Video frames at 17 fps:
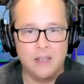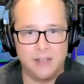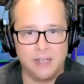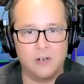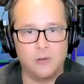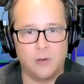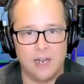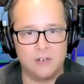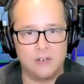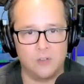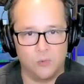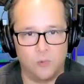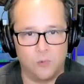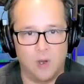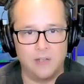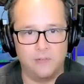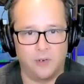they crashed the
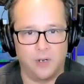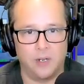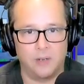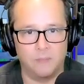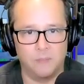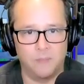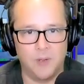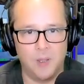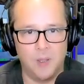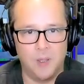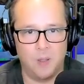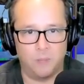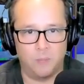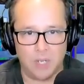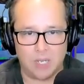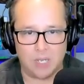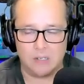Wi-Fi
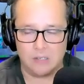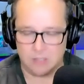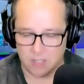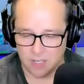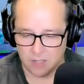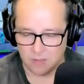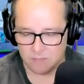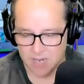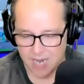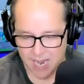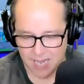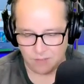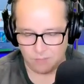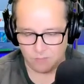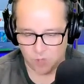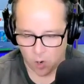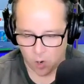because it
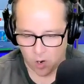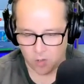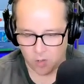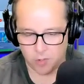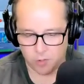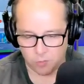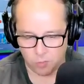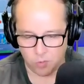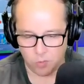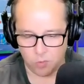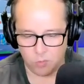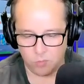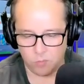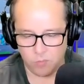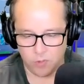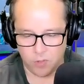hadn't gone through